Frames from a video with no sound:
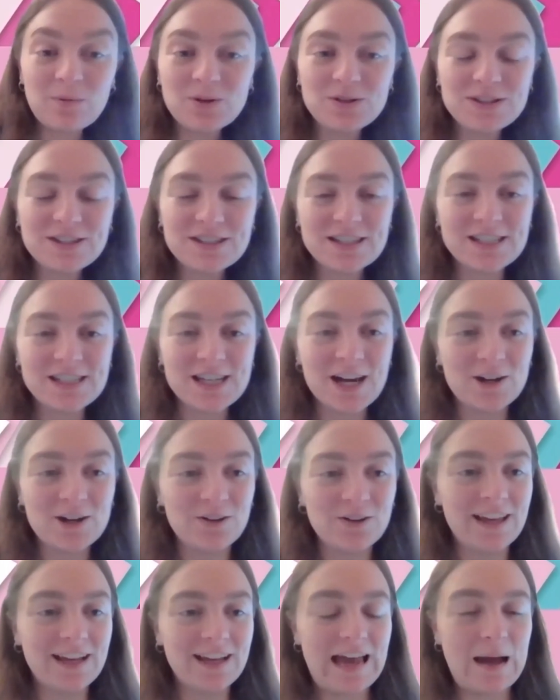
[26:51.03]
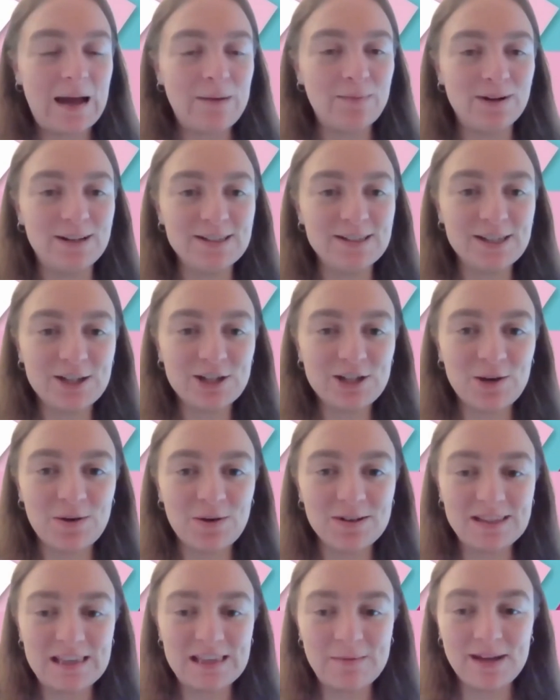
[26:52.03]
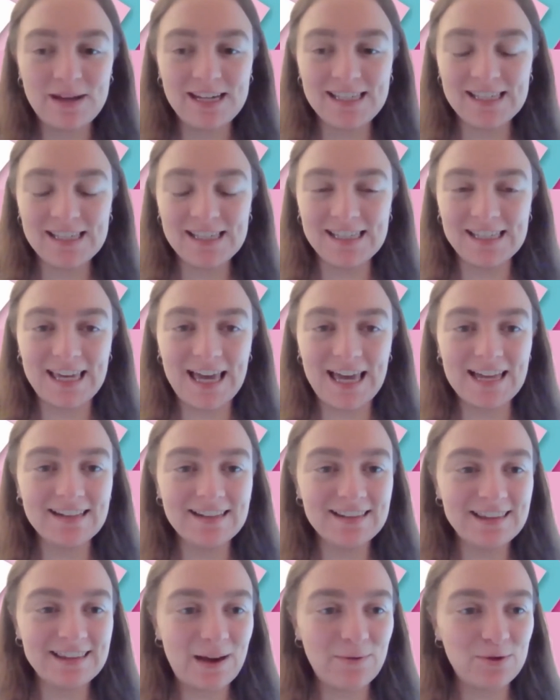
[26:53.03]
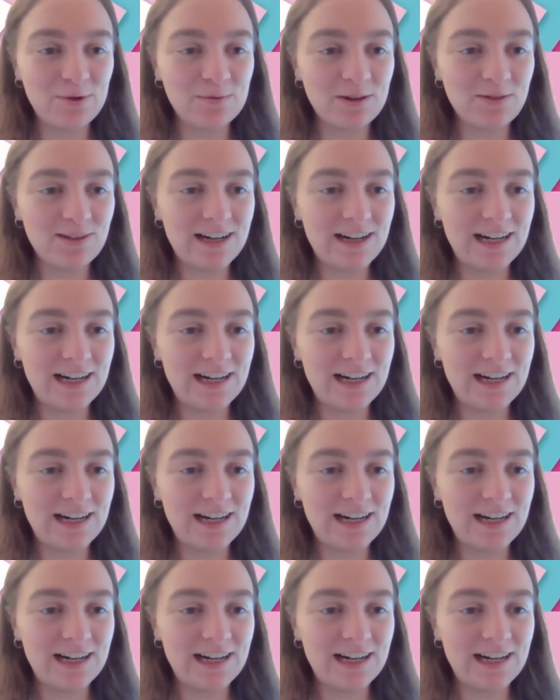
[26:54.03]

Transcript: wants to turn on their cameras and show us their pieces again, that would be really